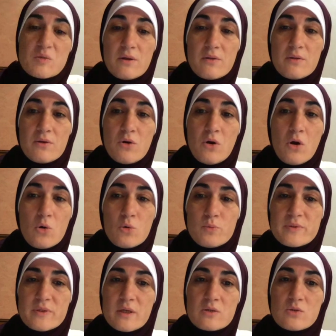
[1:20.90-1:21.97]
and their
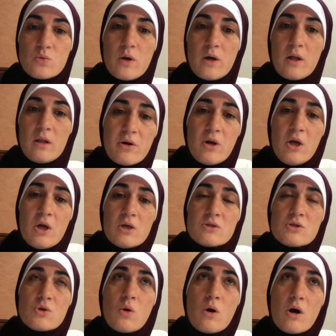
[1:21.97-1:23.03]
hopes as well.
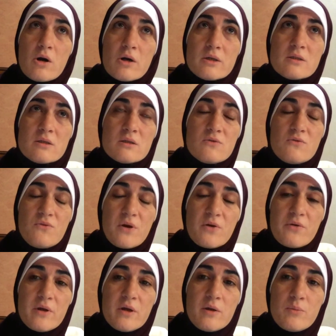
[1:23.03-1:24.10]
So art is
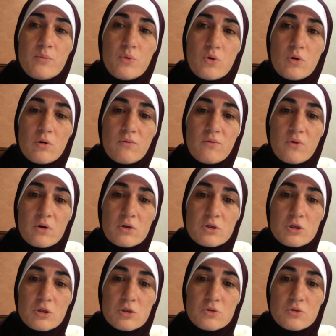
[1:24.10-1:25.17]
very important for our
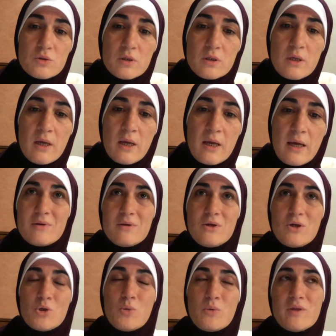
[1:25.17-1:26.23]
children.
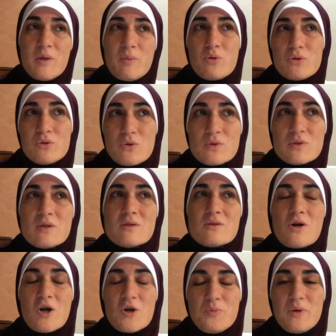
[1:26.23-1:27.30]
When they produce these
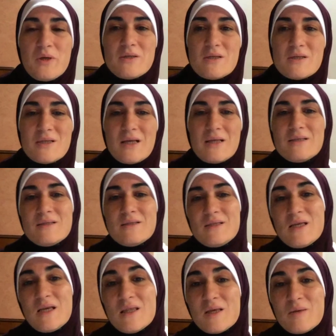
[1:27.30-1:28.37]
art pieces and
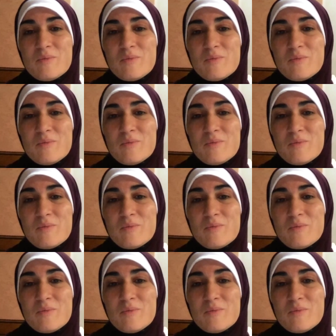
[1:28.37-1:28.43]
see them